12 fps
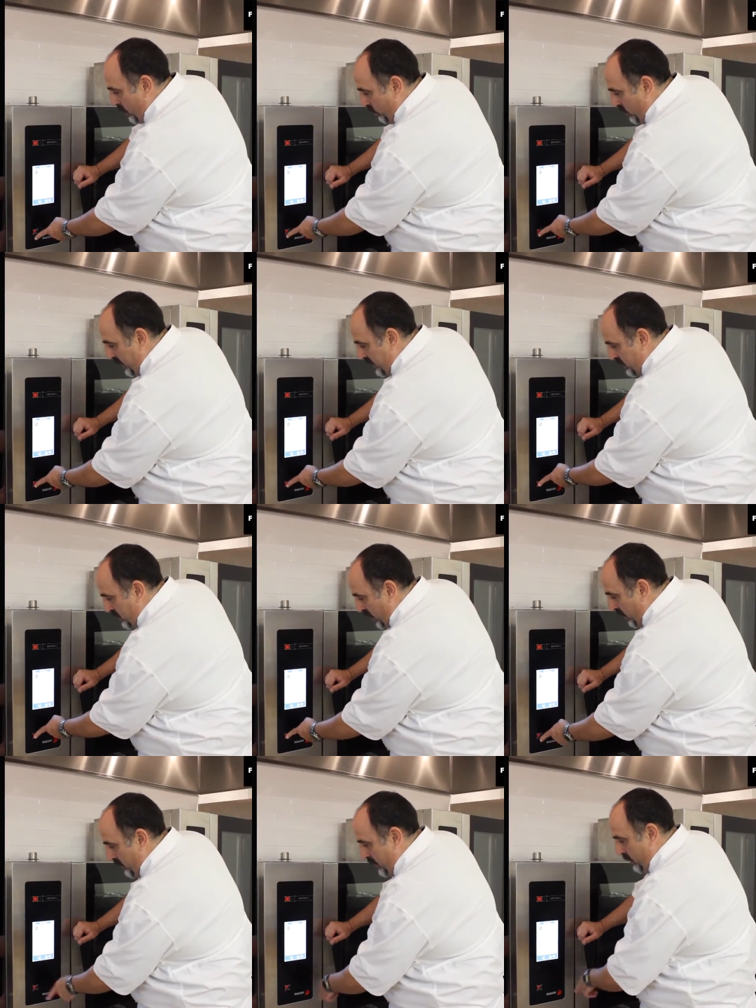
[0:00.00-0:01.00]
We'll hit
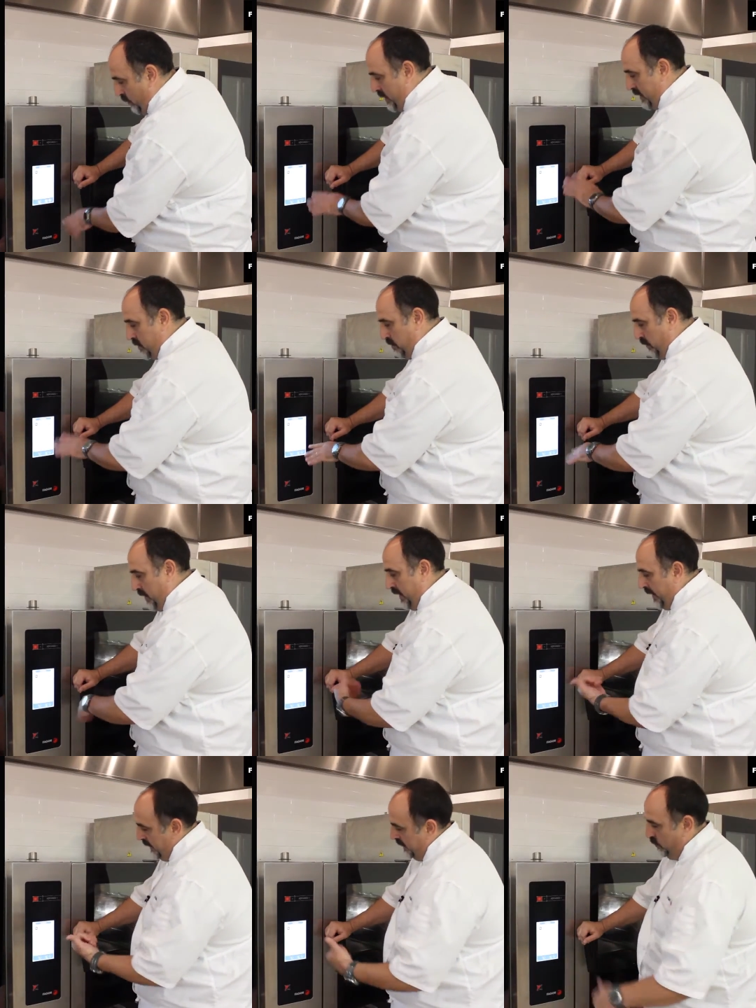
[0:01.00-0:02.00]
start, and when it's
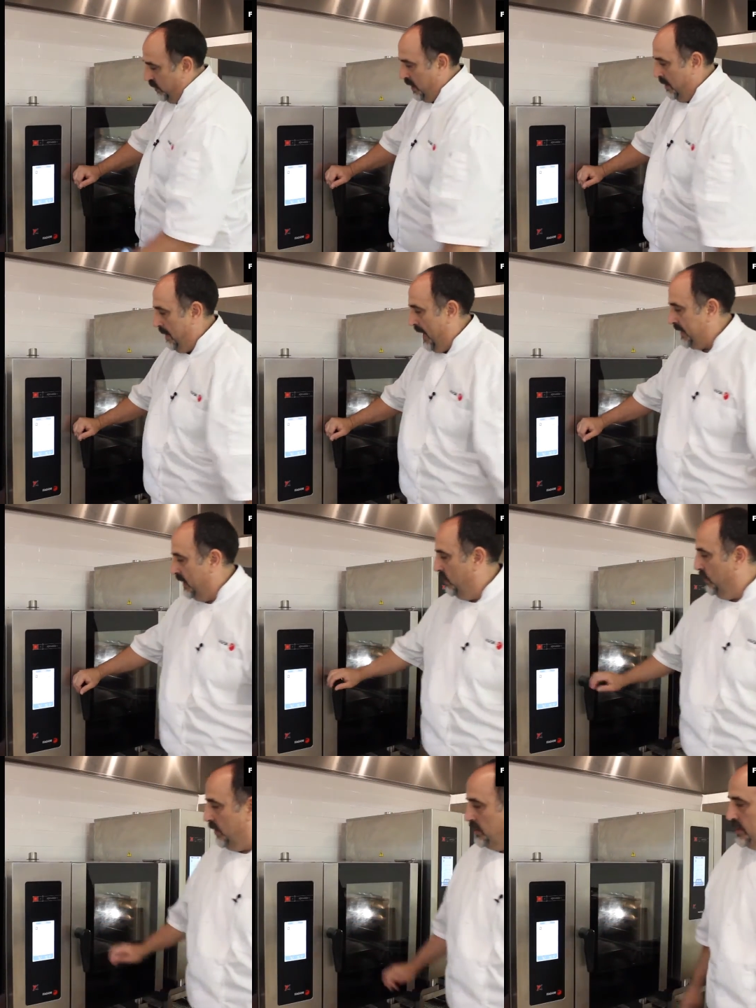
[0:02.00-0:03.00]
preheated, we'll come back and
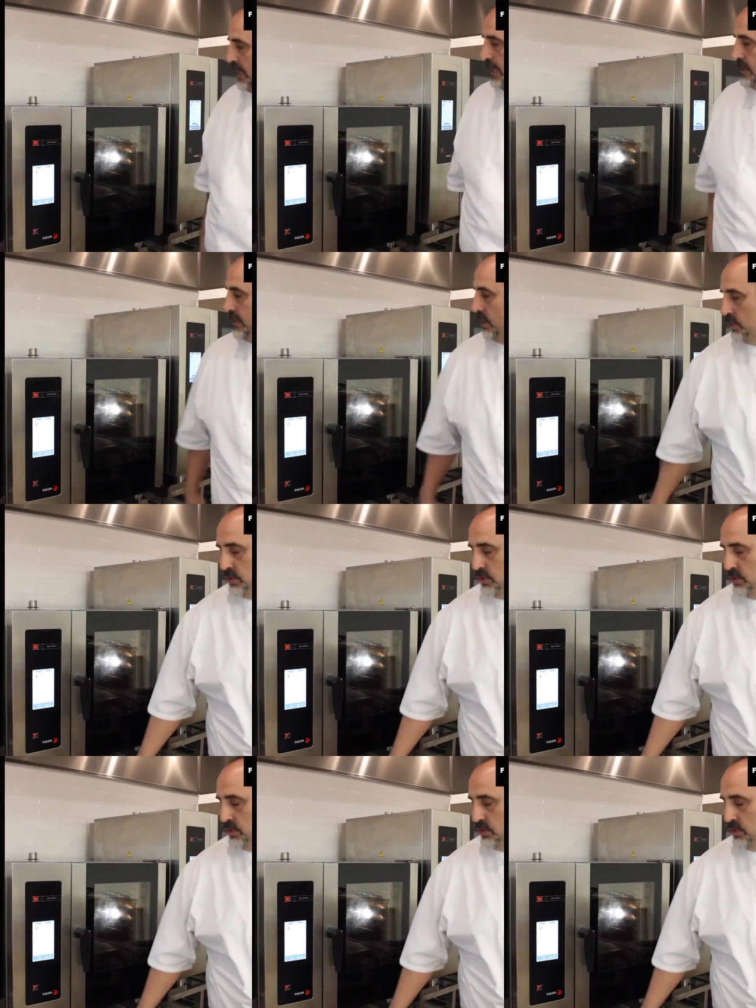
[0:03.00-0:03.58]
load our steaks and our